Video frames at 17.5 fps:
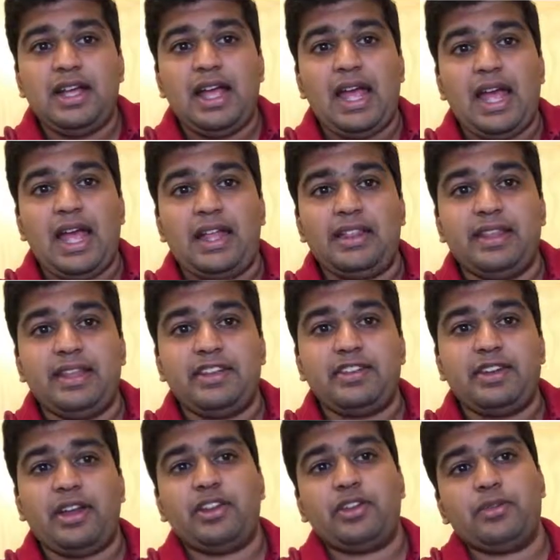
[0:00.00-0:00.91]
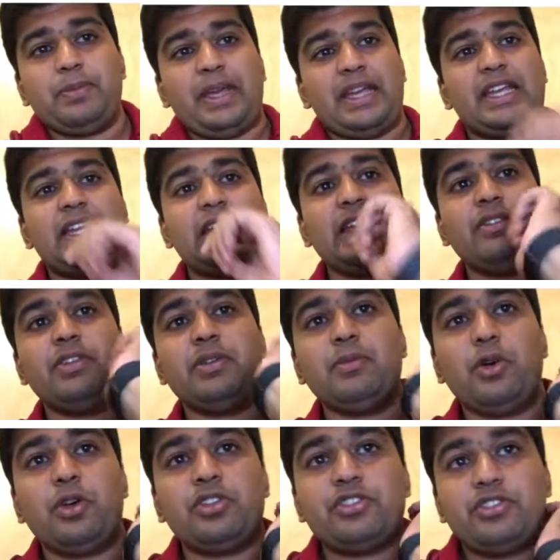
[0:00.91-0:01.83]
and they're trying to make it even
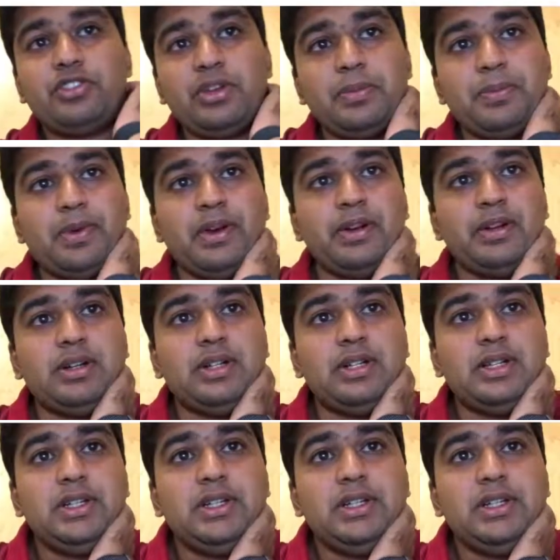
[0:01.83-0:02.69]
more cheaper.